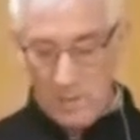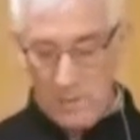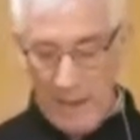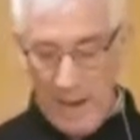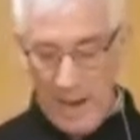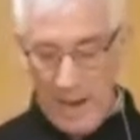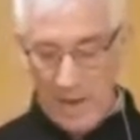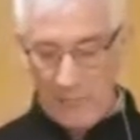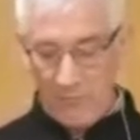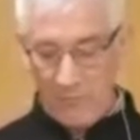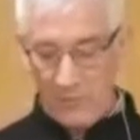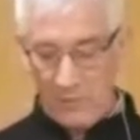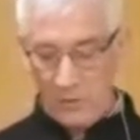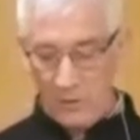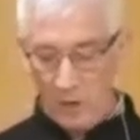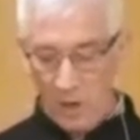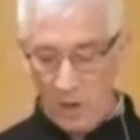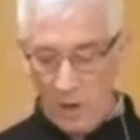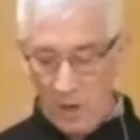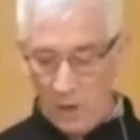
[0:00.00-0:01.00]
powerful
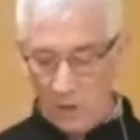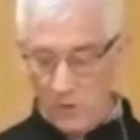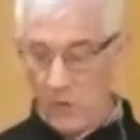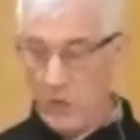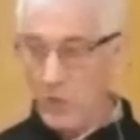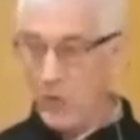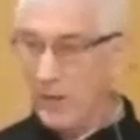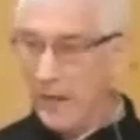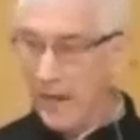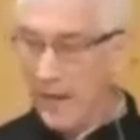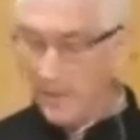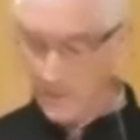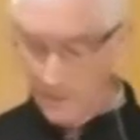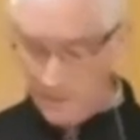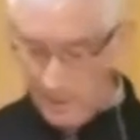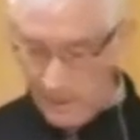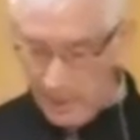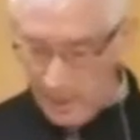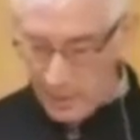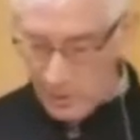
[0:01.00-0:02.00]
God
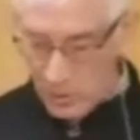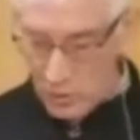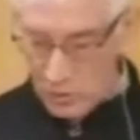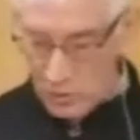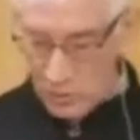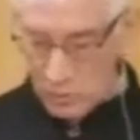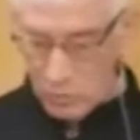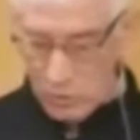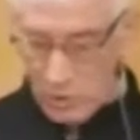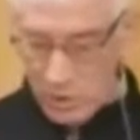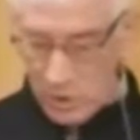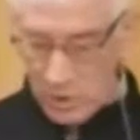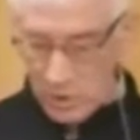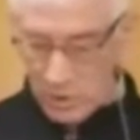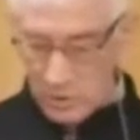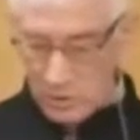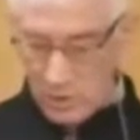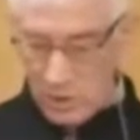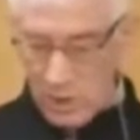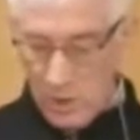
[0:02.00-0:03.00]
created a good
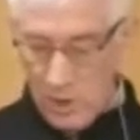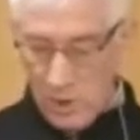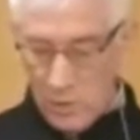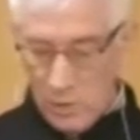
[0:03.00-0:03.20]
world